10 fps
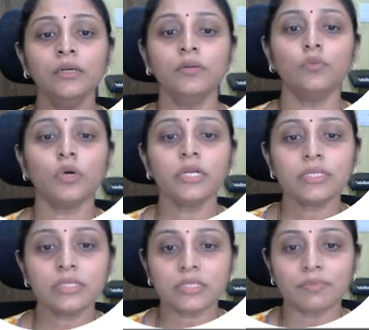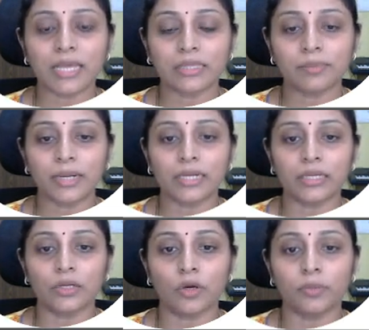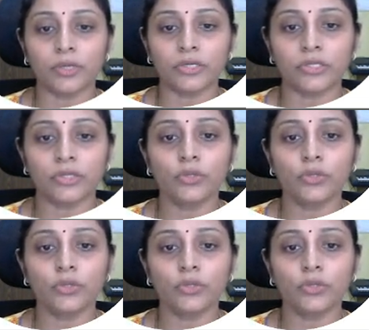what is this mathematical operation?